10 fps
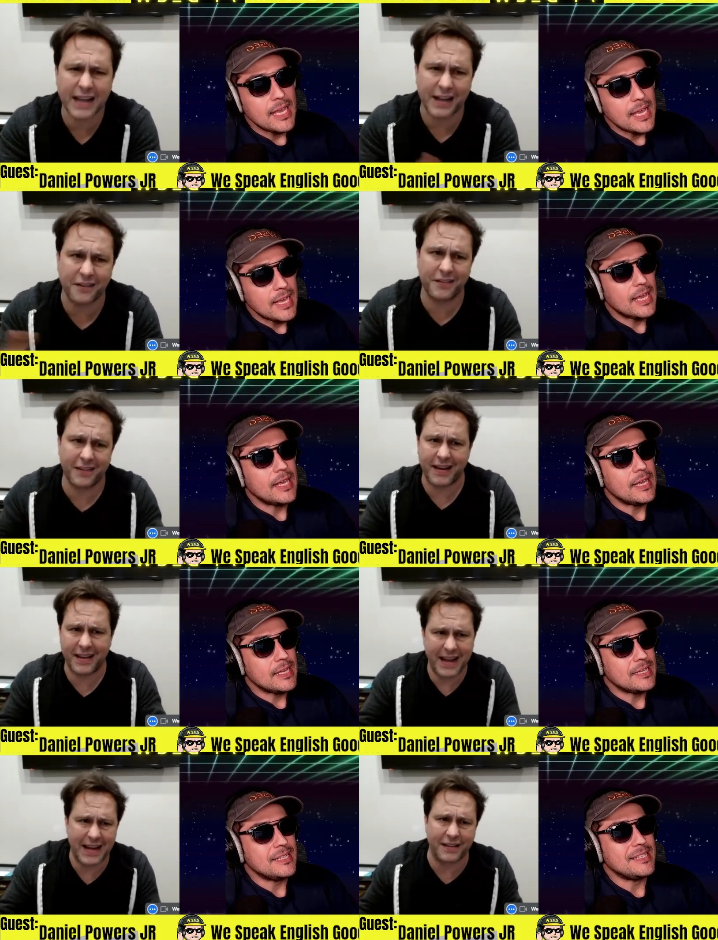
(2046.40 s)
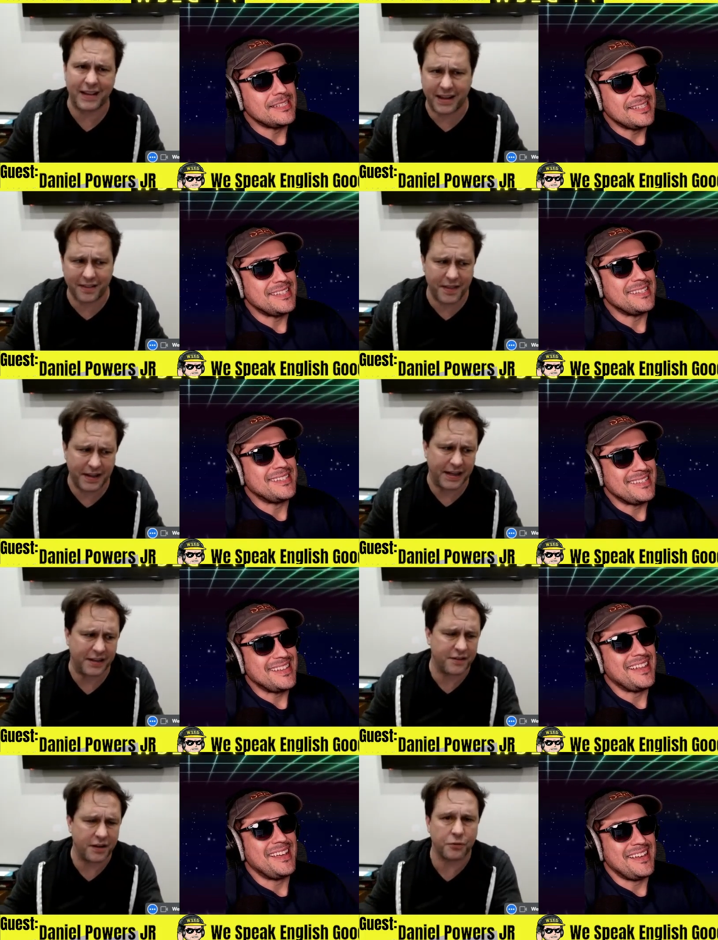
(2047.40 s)
Speaker 1: like it's like any like thing that
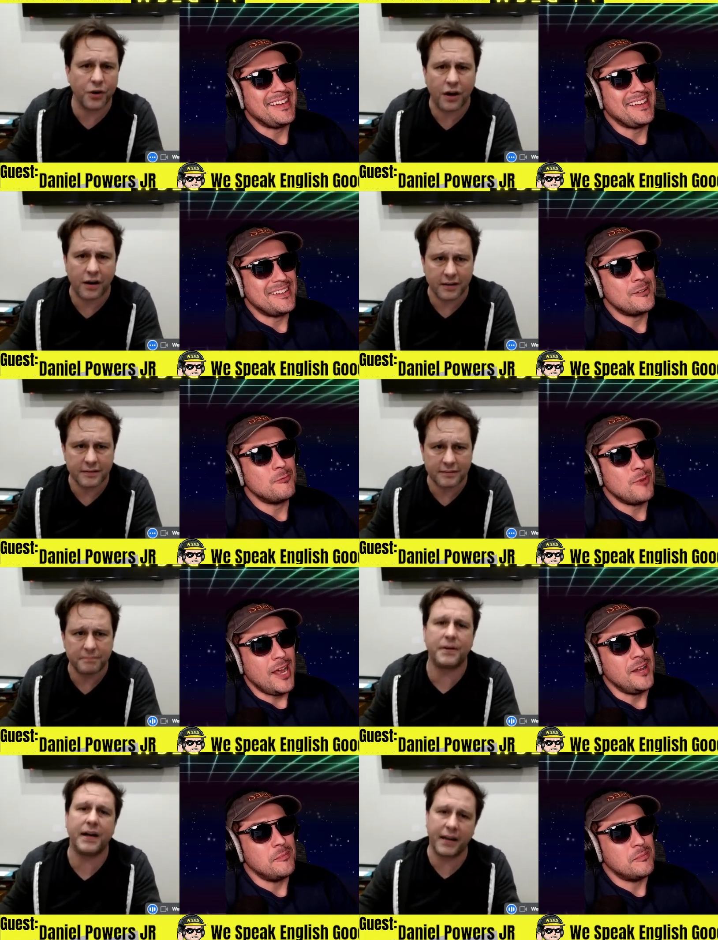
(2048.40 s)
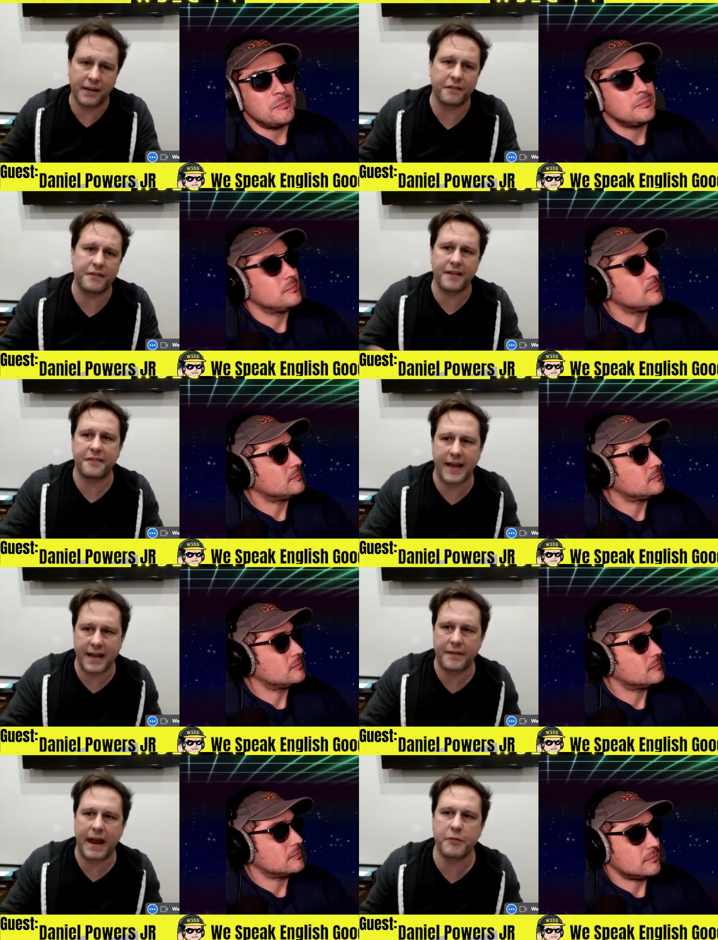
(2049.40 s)
he's done wrong, right? But in the sense
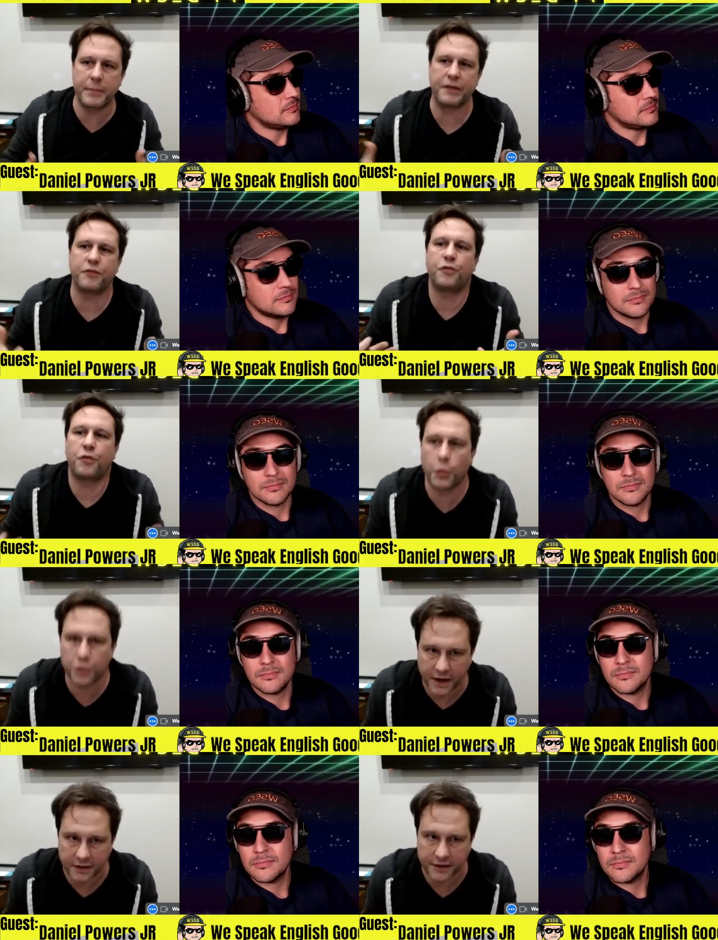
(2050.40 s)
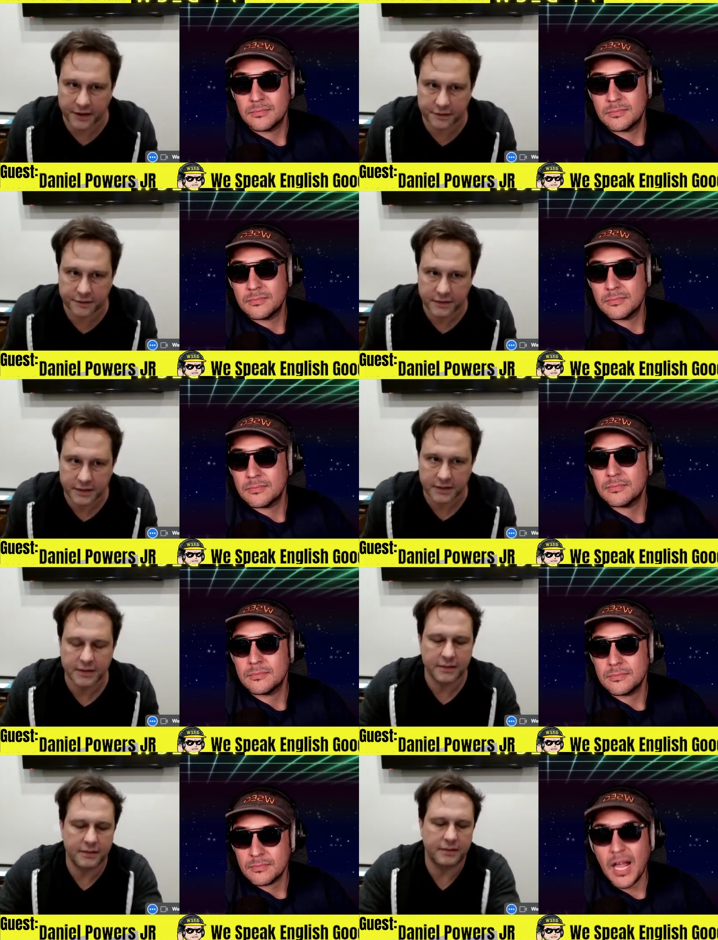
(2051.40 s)
that everybody's so sensitive.
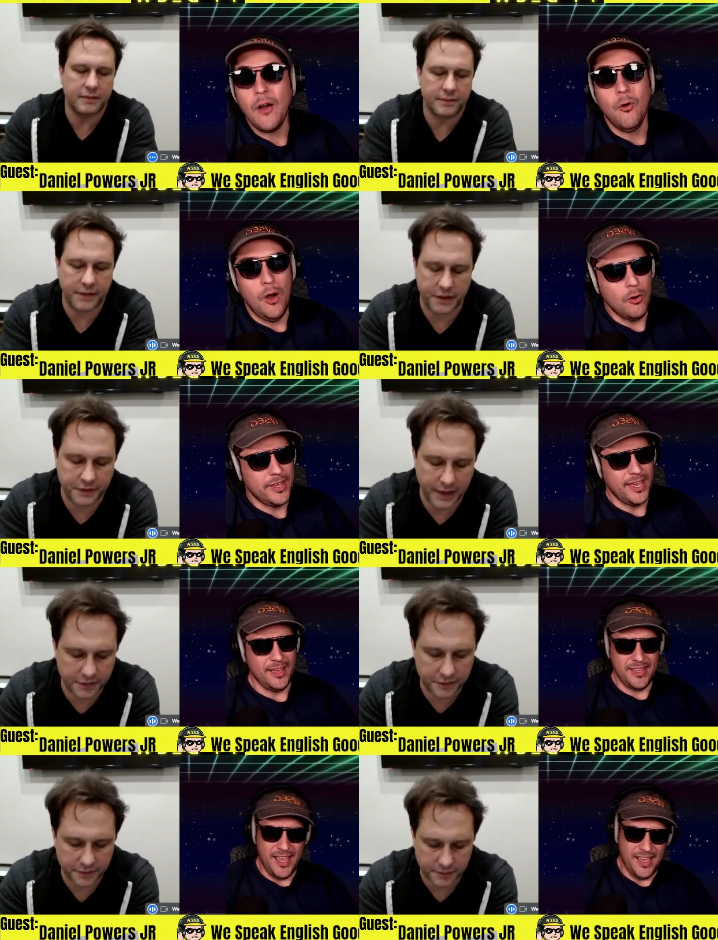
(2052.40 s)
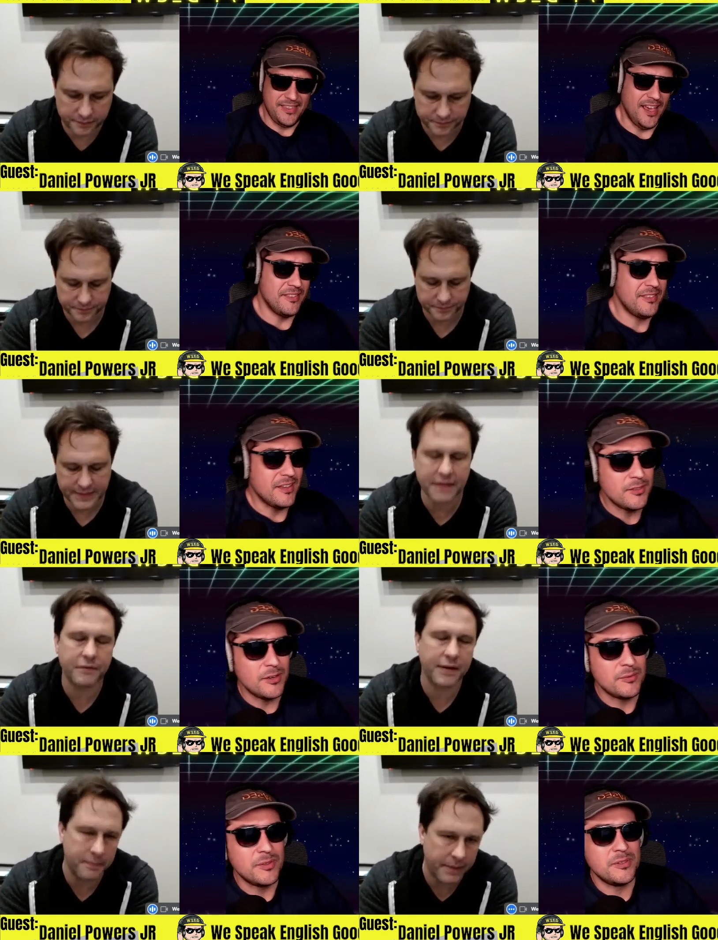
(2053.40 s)
Speaker 2: Oh, oh yeah, yeah, yeah. The
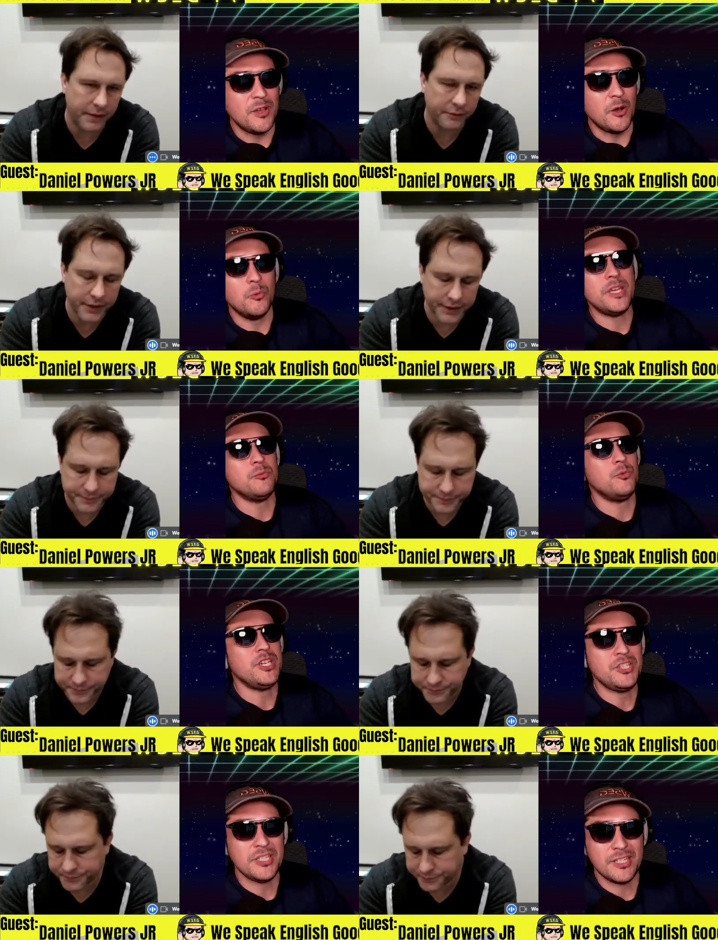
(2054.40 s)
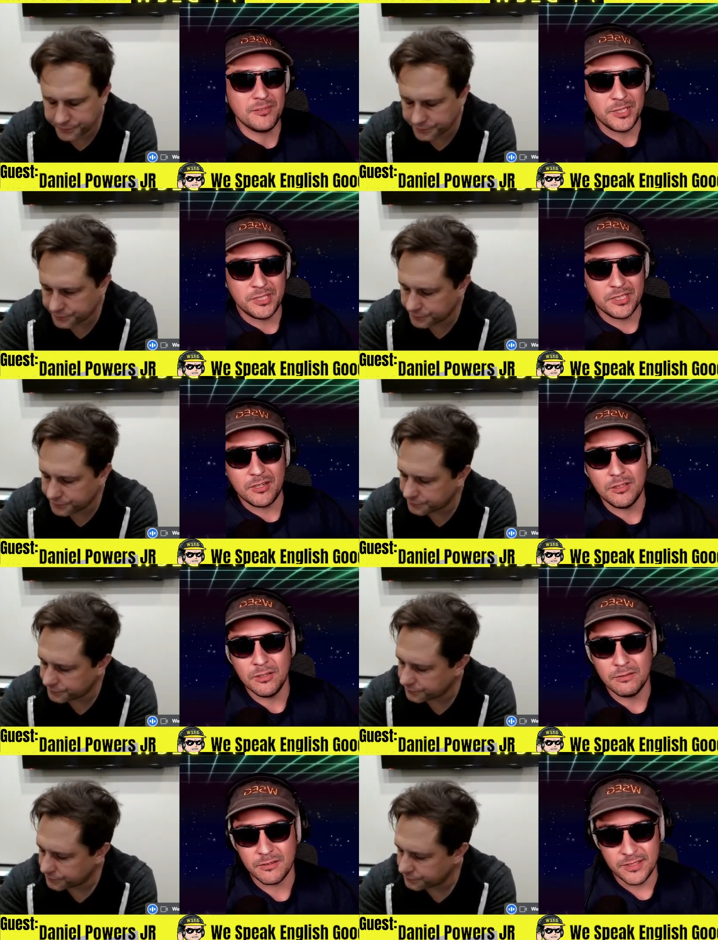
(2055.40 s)
the no, we we should we should all
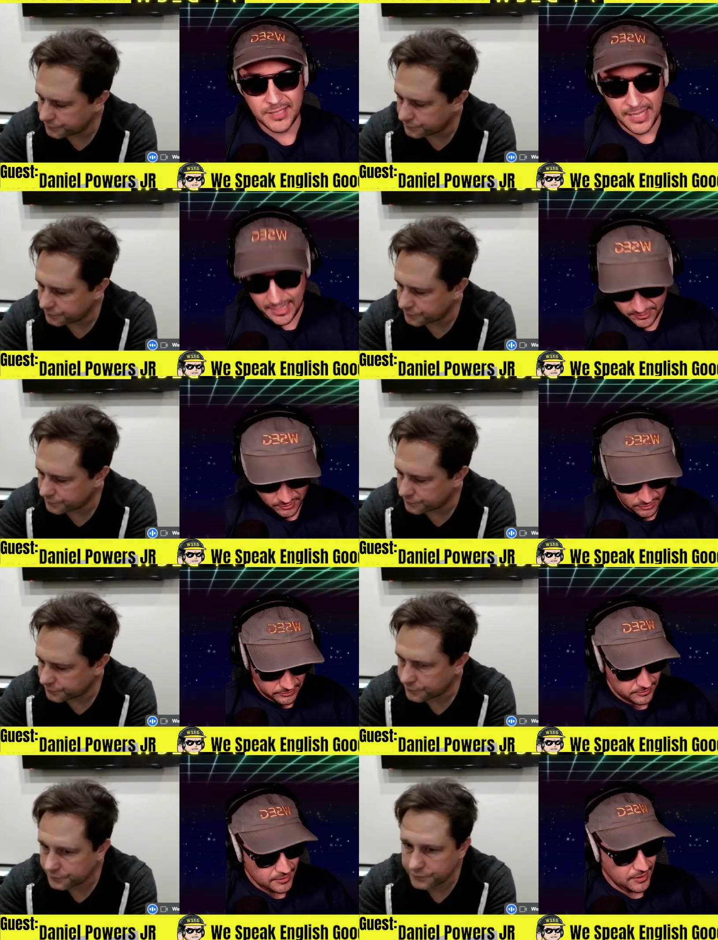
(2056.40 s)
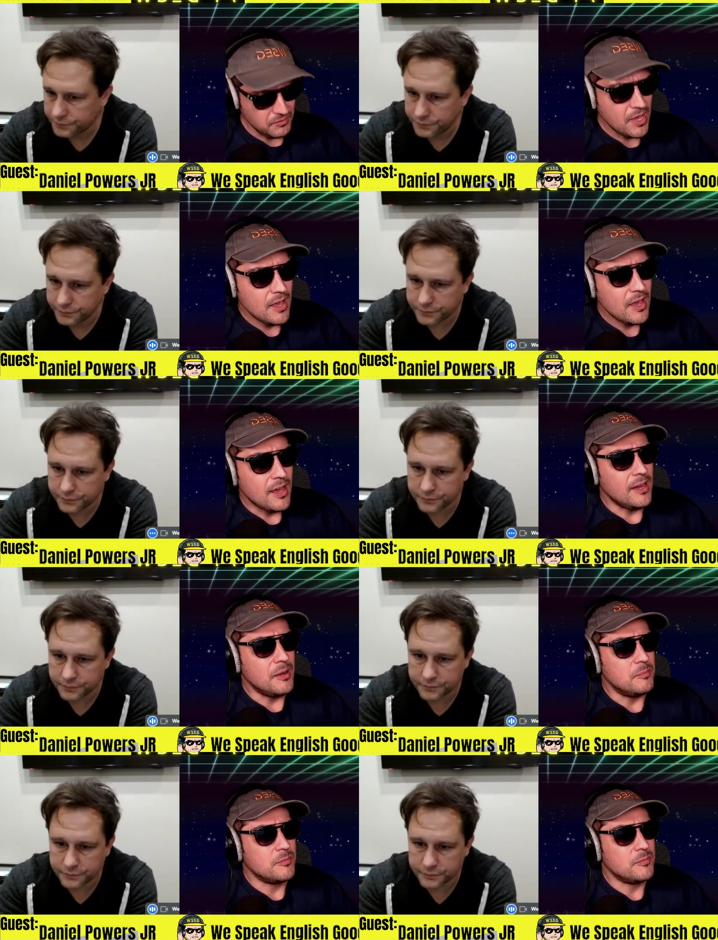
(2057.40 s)
over this cancel culture stuff. Um,